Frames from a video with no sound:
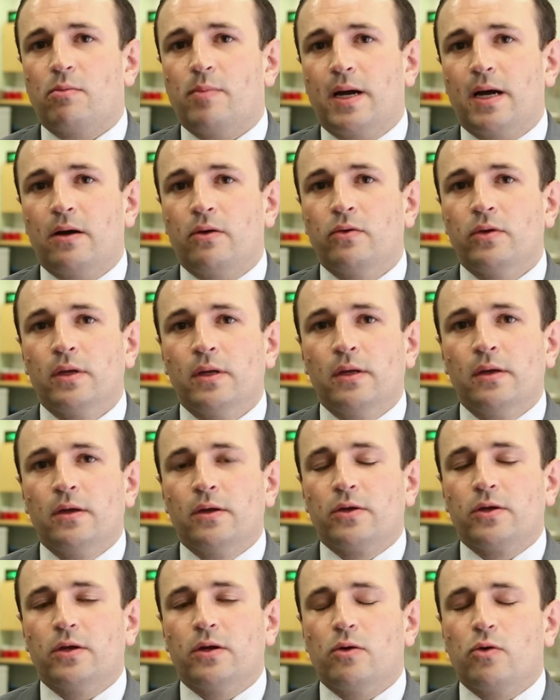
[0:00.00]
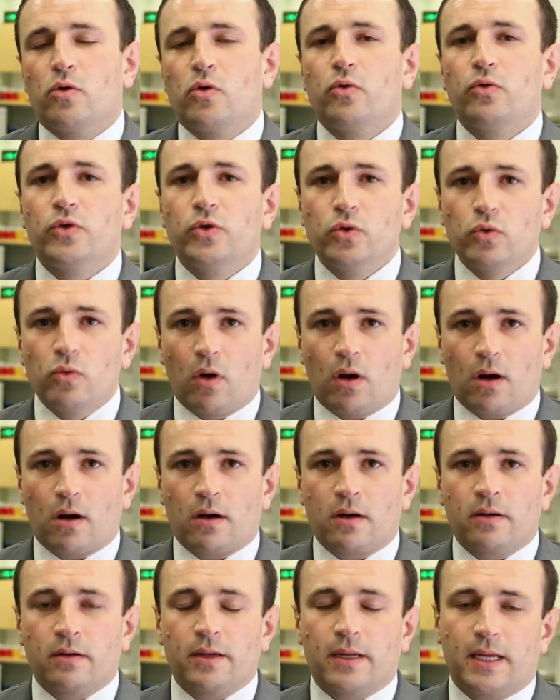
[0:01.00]
about who you
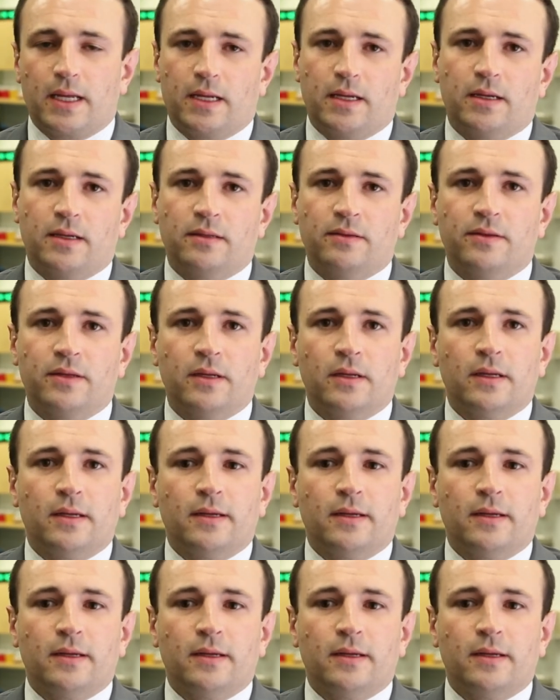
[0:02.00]
are and